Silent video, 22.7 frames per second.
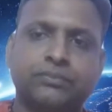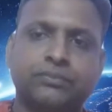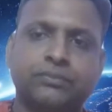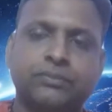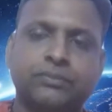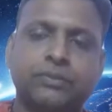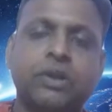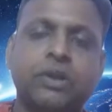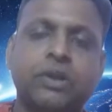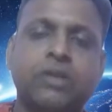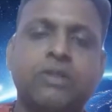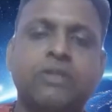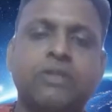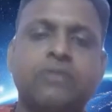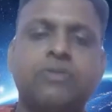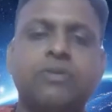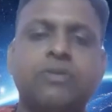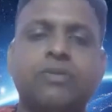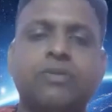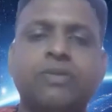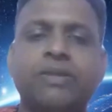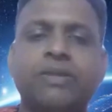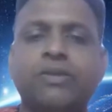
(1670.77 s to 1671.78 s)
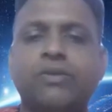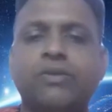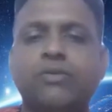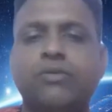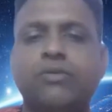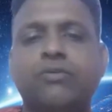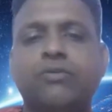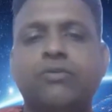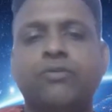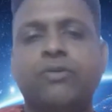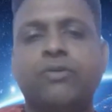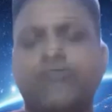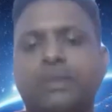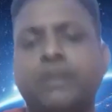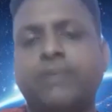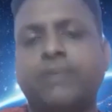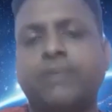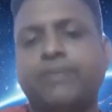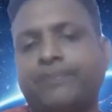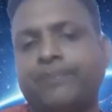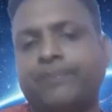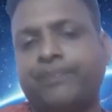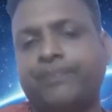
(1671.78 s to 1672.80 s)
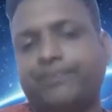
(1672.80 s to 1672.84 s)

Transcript: All this will be good for them.